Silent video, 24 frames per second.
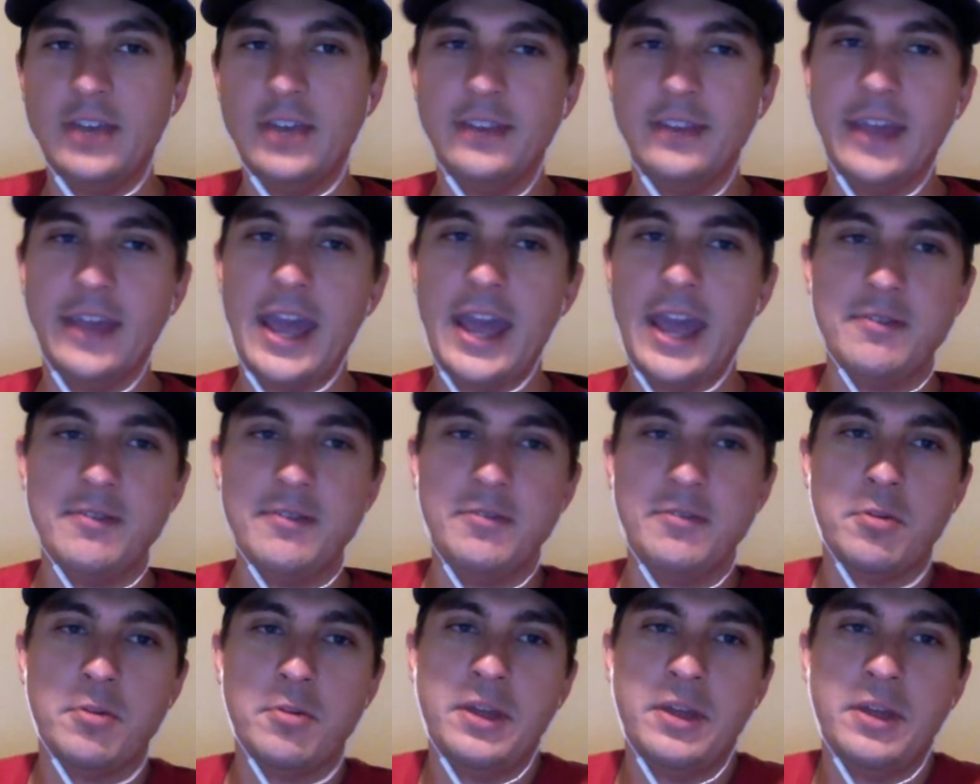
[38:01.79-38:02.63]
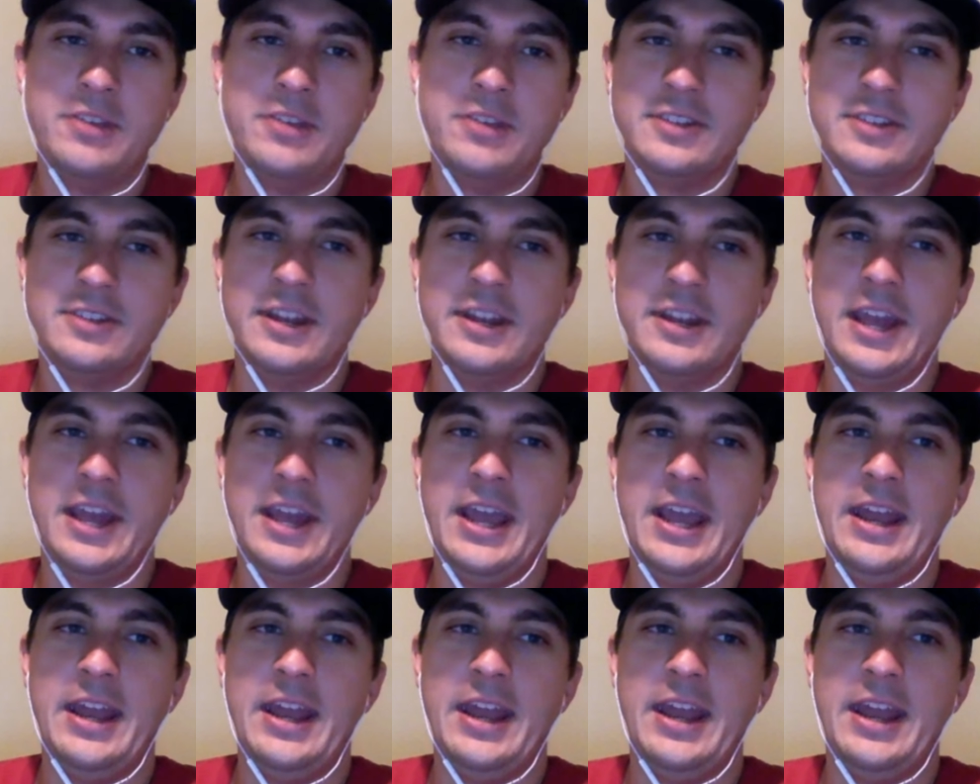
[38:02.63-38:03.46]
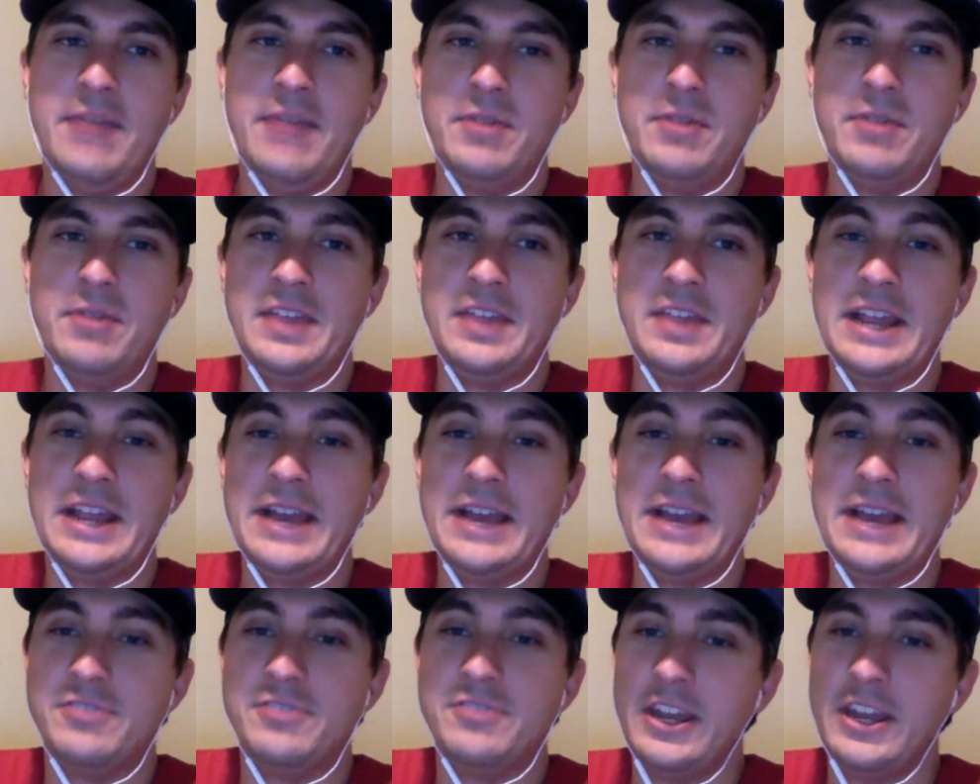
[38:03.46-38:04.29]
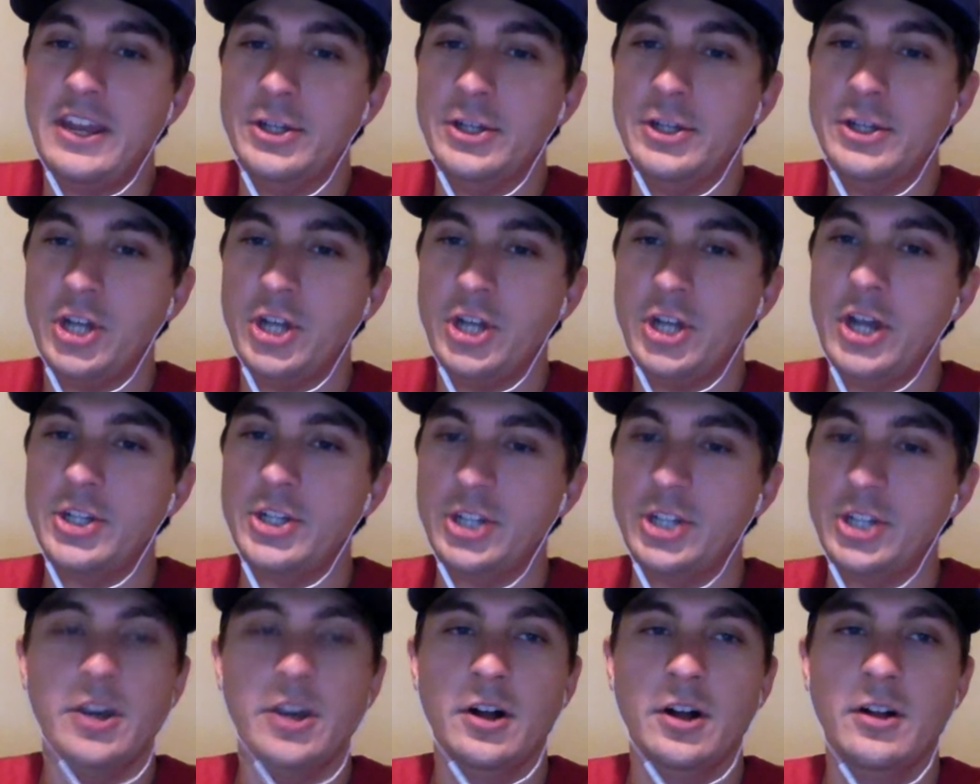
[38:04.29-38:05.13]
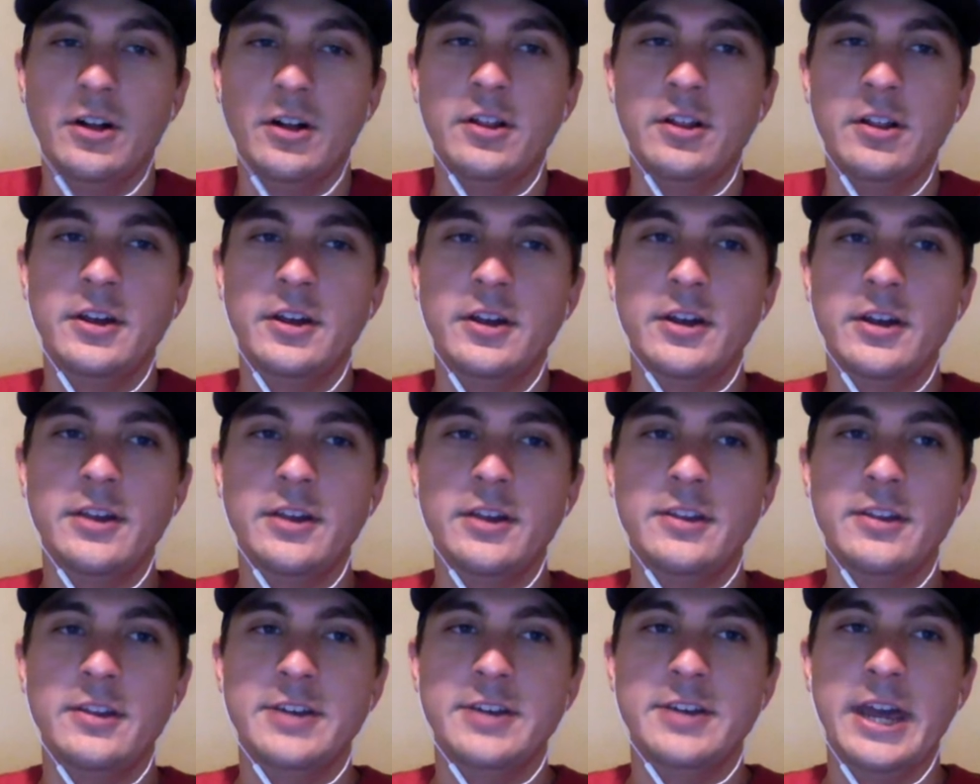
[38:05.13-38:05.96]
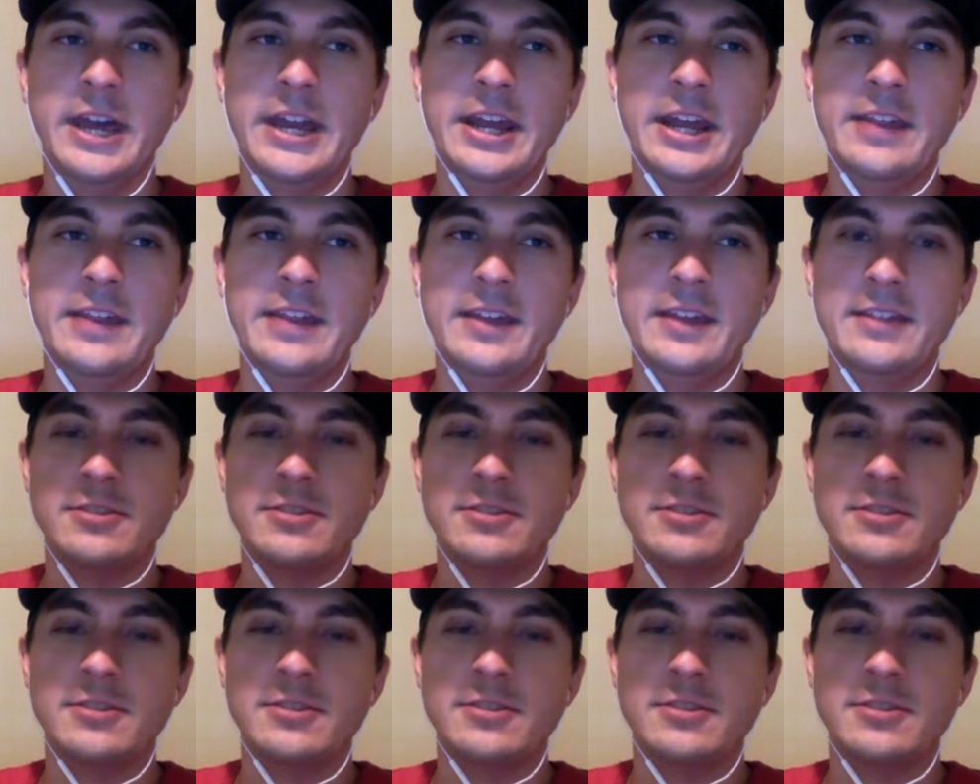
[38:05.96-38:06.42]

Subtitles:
they haven't replaced it. And everything I've seen on Josh Hill, the tight end that